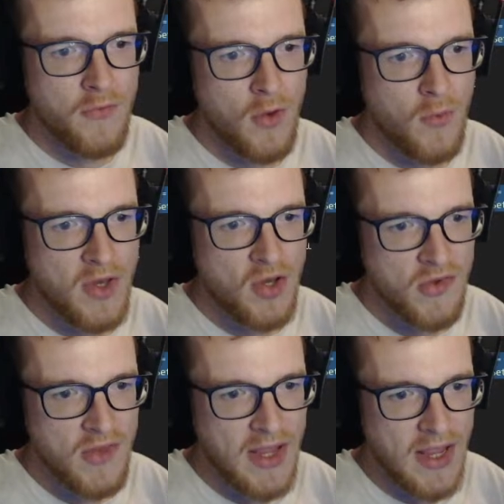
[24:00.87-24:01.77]
all, we just
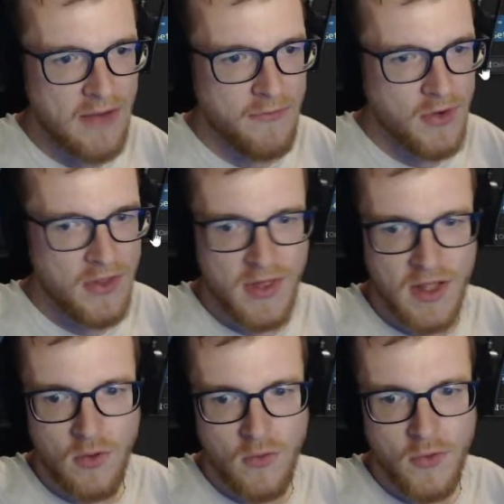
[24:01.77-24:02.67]
take everything
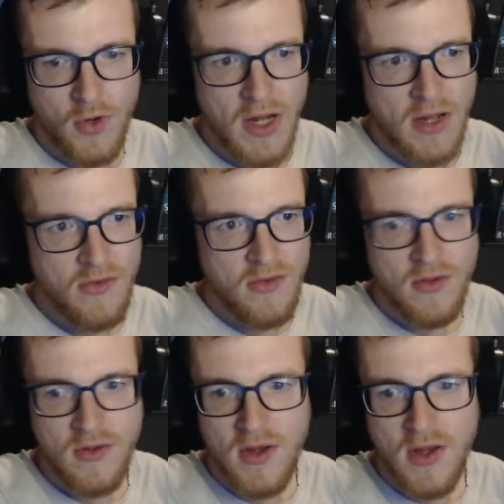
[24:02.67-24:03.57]
over, guys,
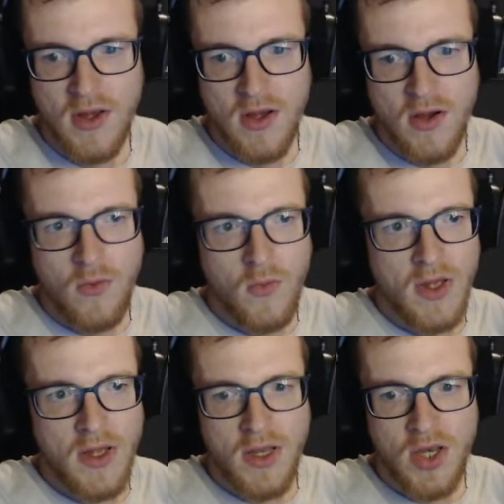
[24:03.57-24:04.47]

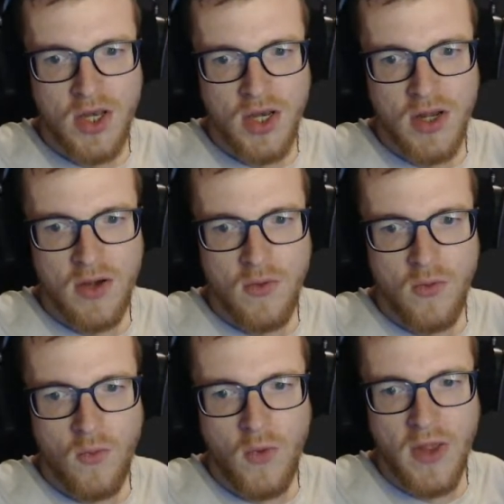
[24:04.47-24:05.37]
which
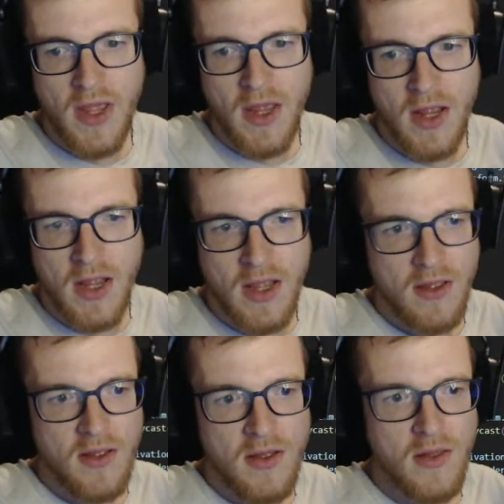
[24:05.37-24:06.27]
we
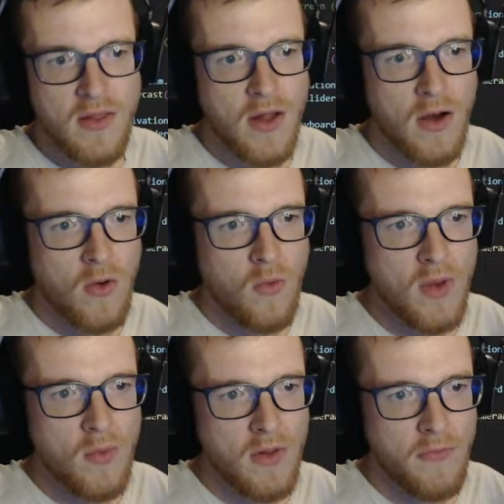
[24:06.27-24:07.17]
know we
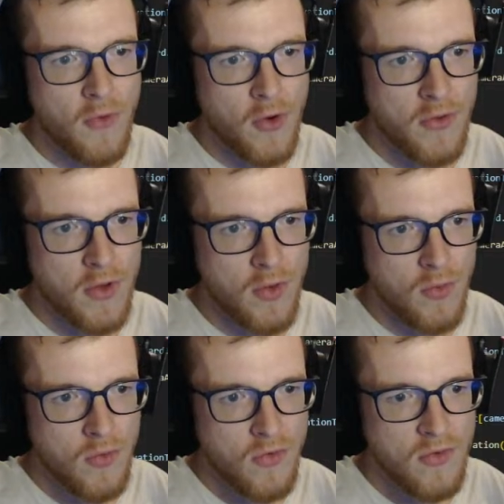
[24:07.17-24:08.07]
will further
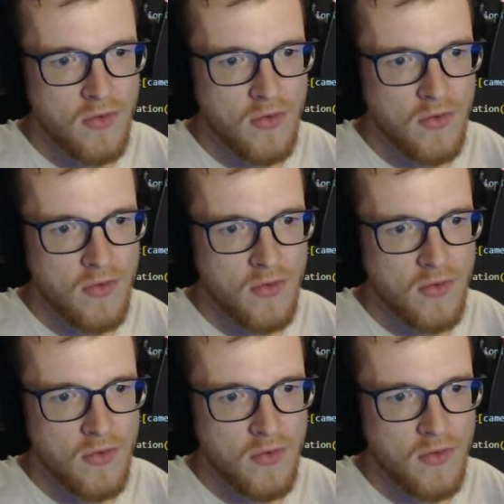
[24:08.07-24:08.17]
use.